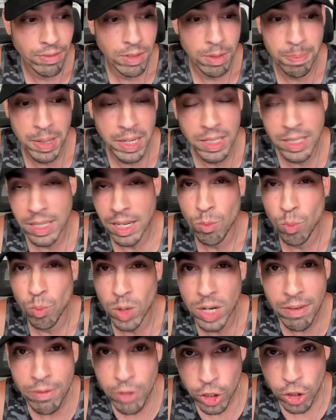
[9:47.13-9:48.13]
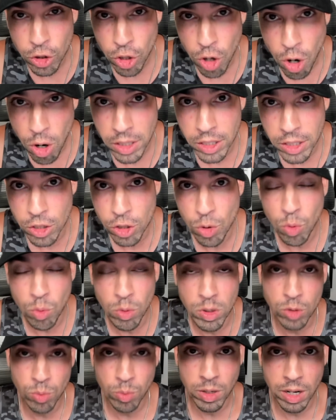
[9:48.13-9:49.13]
depending on whatever your target score
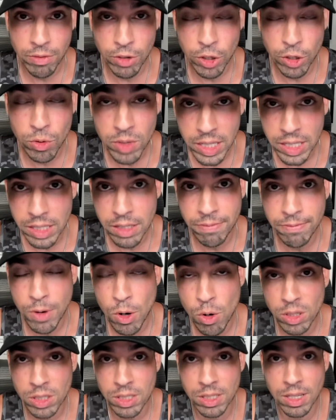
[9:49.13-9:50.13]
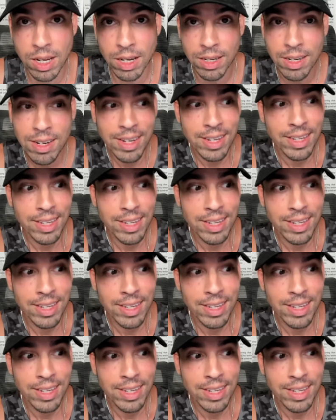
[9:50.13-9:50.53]
is, whatever you need to focus on.